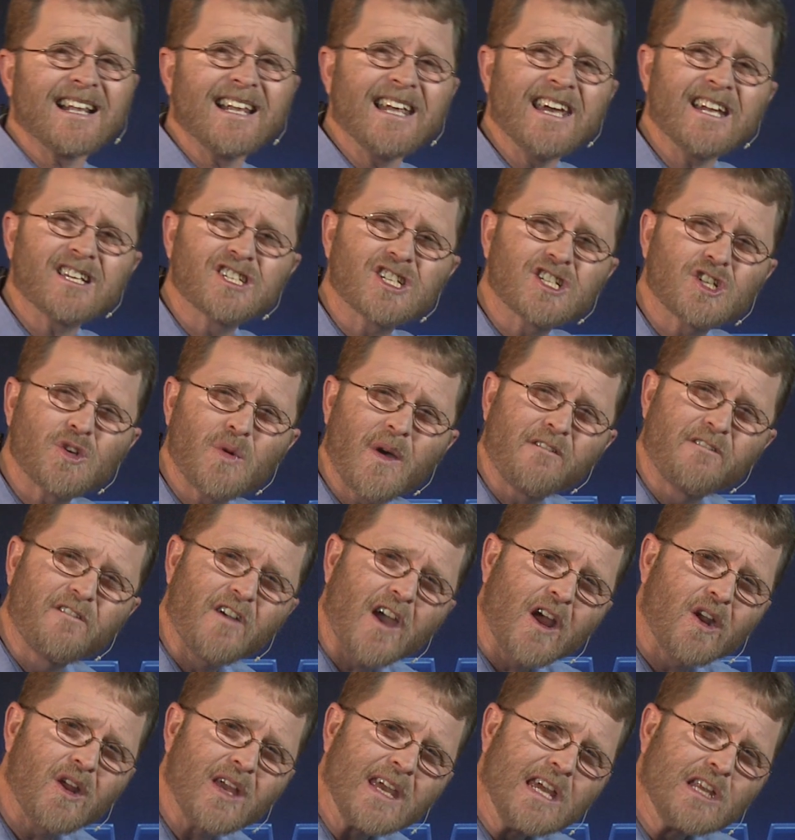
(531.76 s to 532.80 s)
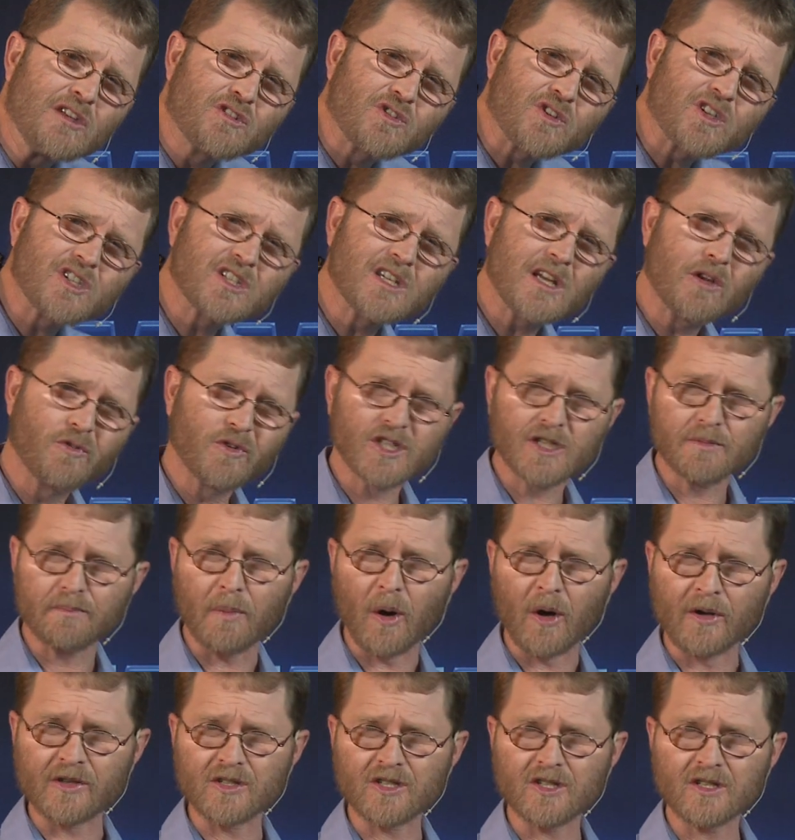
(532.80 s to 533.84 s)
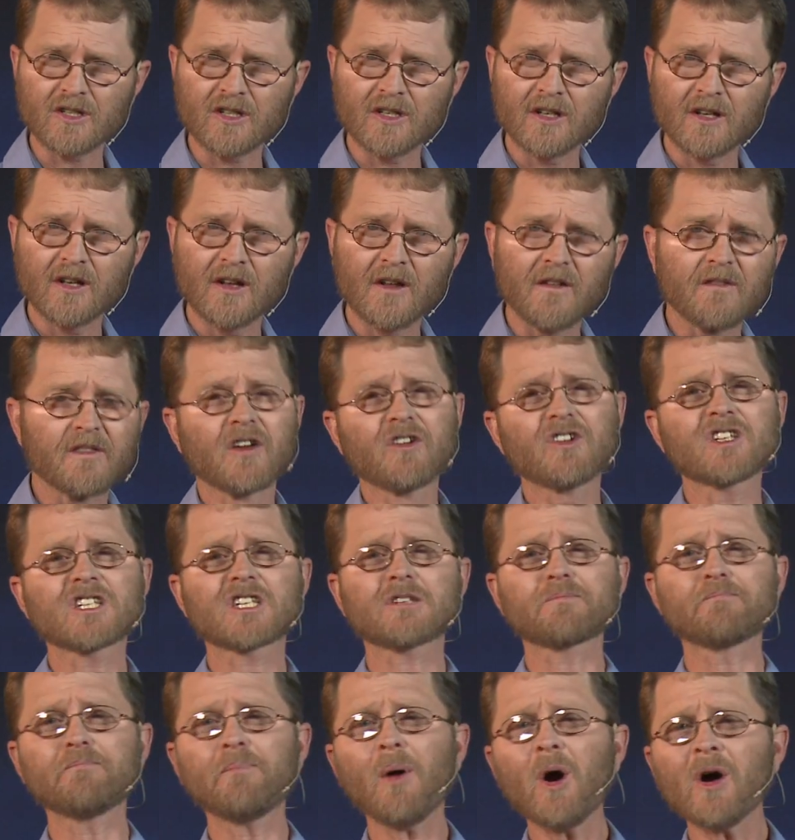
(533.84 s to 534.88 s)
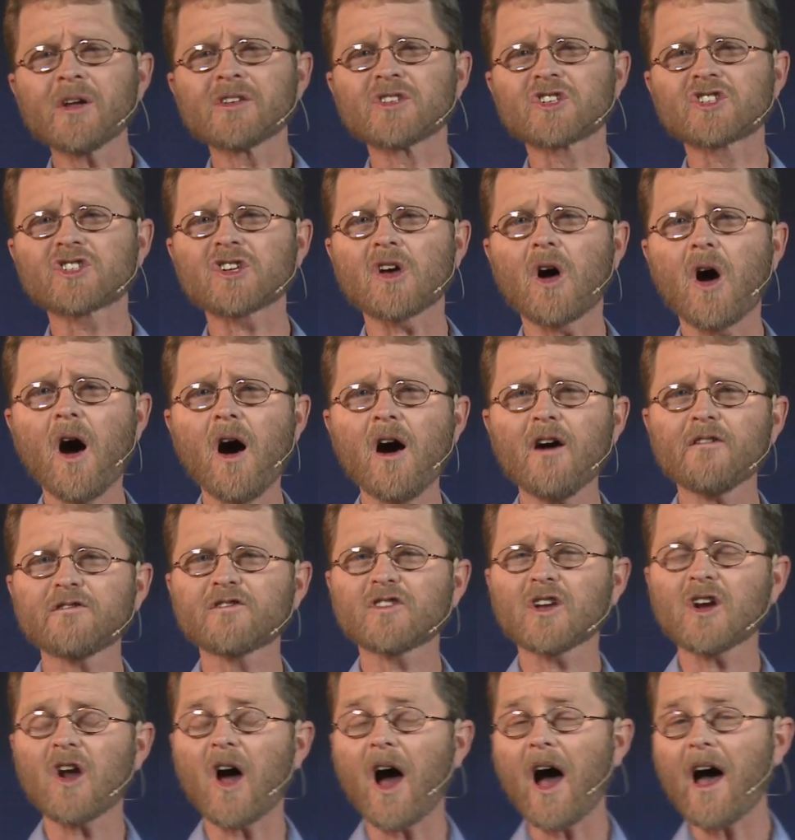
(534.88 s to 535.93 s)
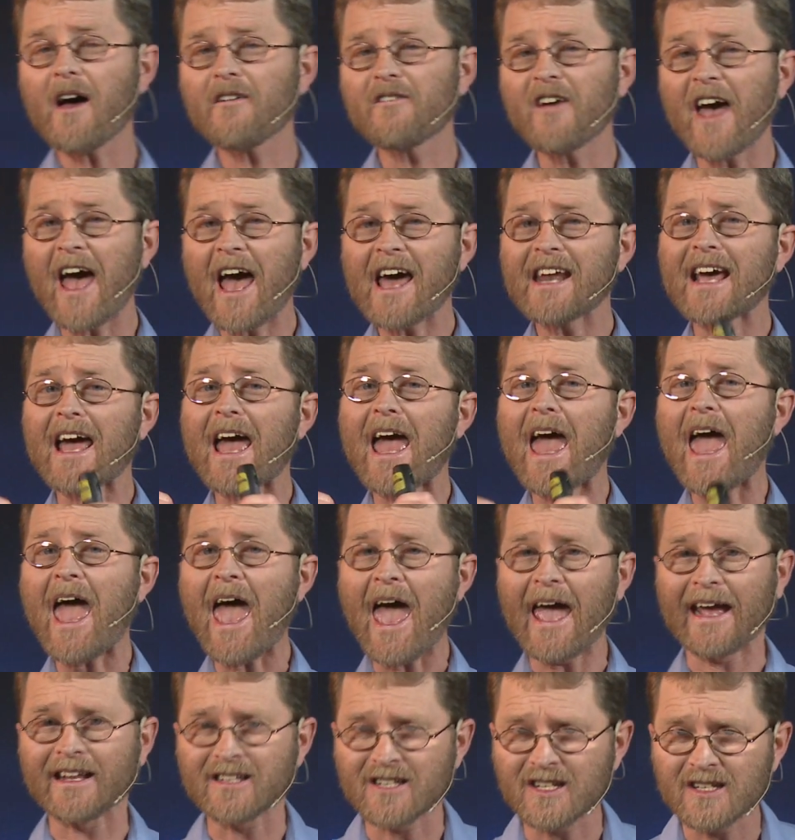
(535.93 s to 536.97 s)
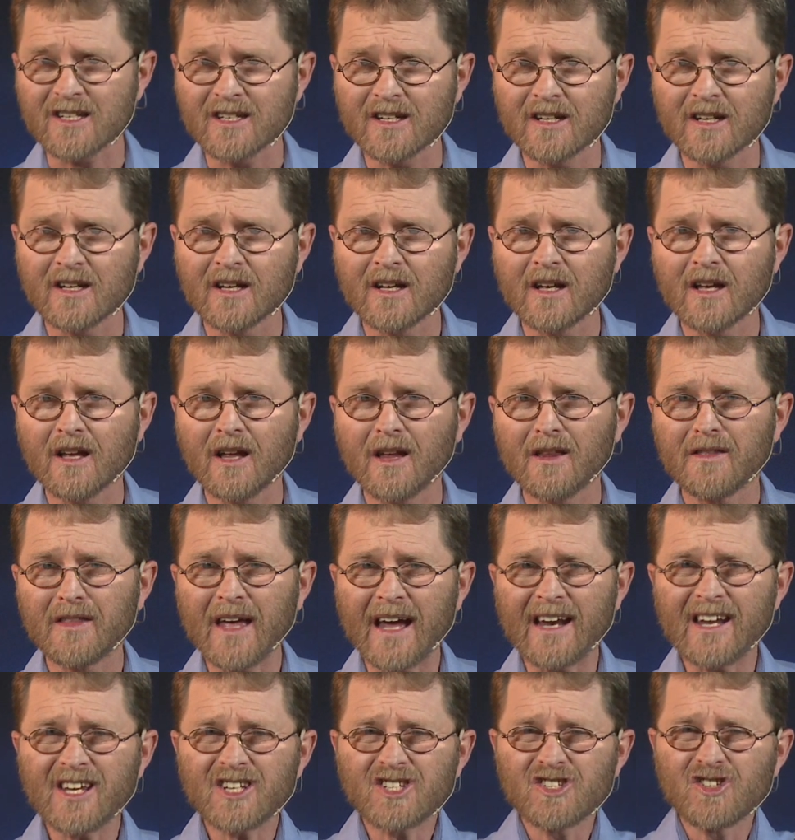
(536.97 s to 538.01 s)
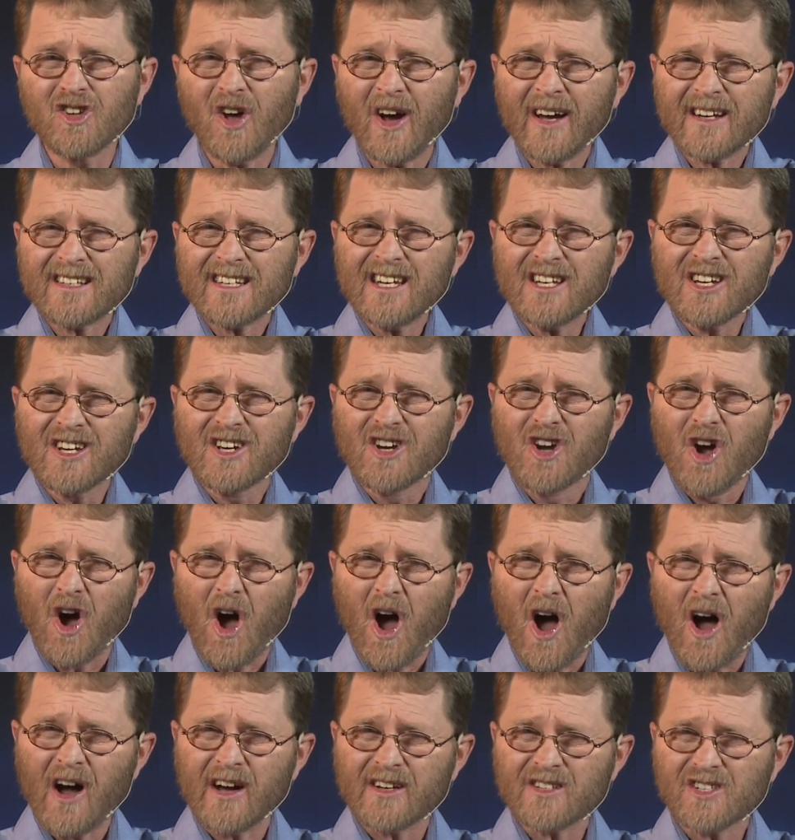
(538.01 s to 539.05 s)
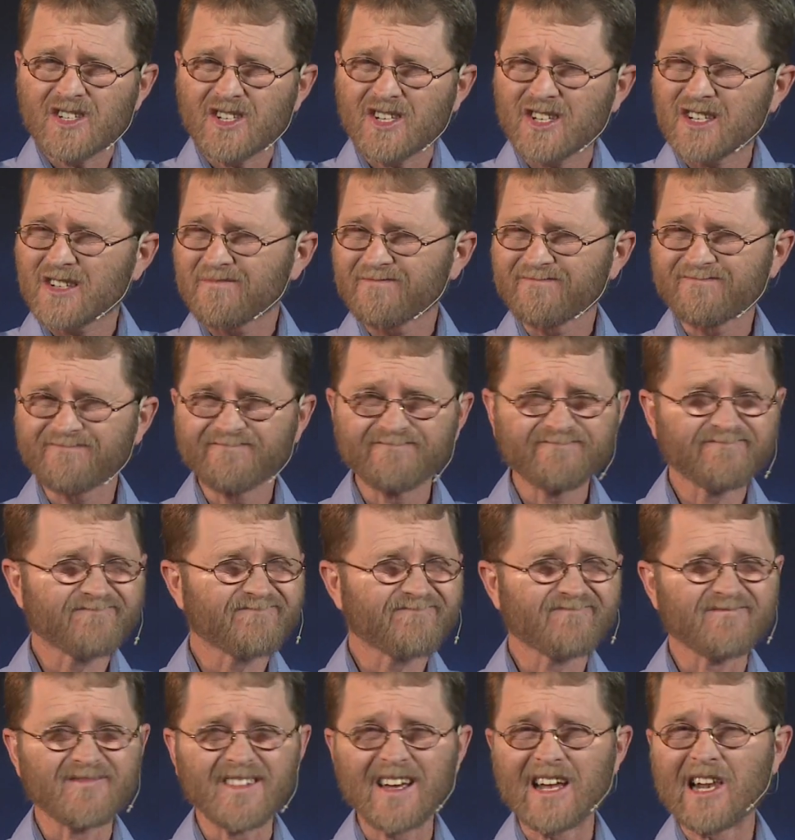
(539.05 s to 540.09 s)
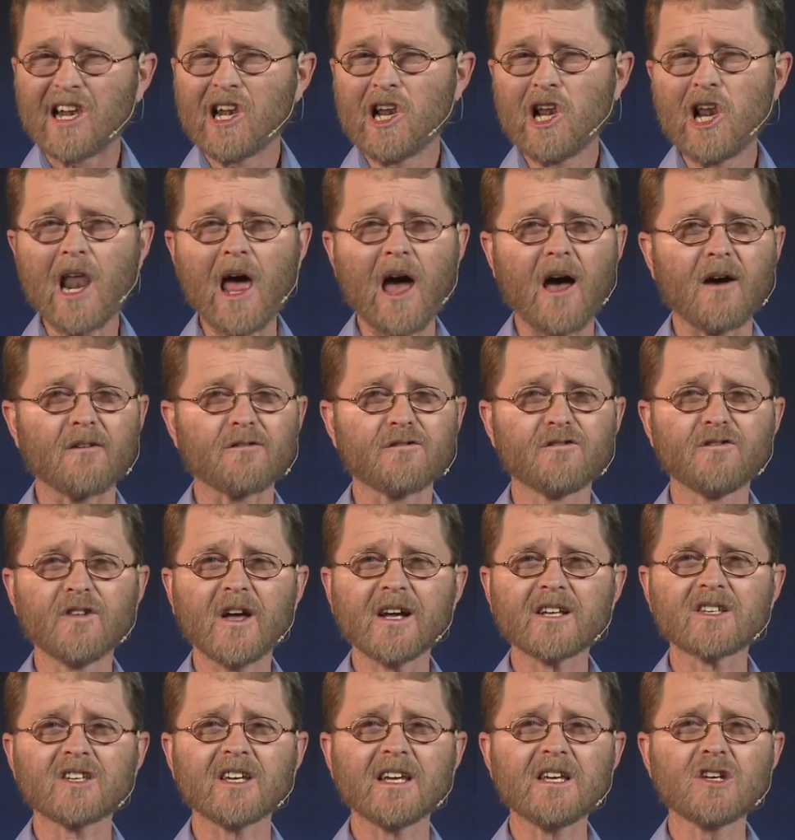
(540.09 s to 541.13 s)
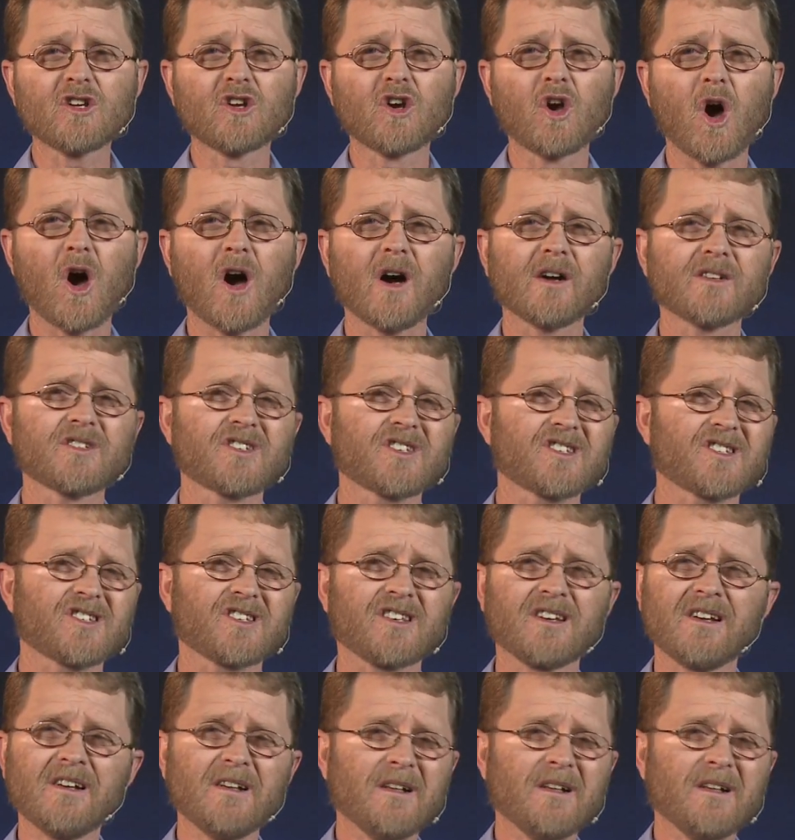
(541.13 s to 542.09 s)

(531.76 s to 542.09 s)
leads to a very interesting response. The response after I've had an act that is not in God's love, not in God's